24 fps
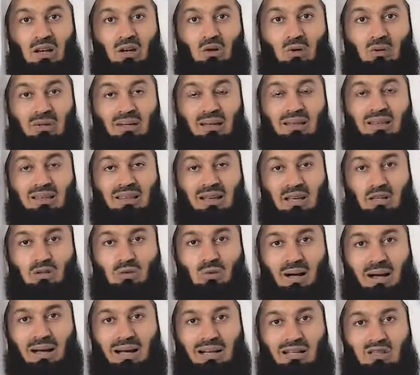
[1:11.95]
Look at their
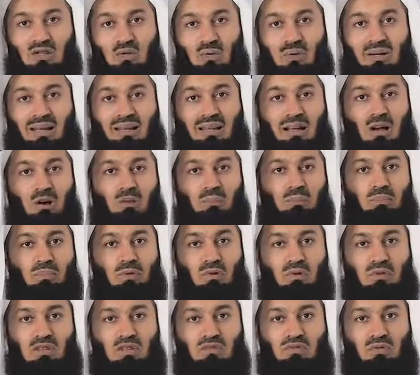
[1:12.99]
du'as. Look at how
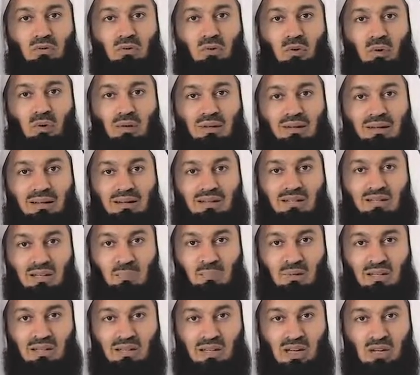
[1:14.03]
beautiful all their
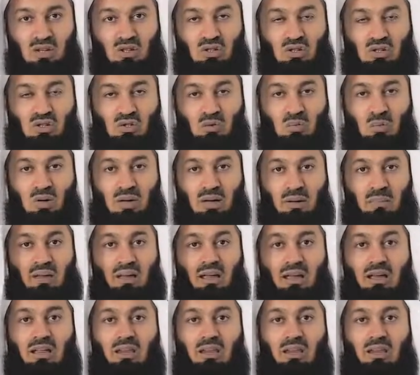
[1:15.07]
supplications were.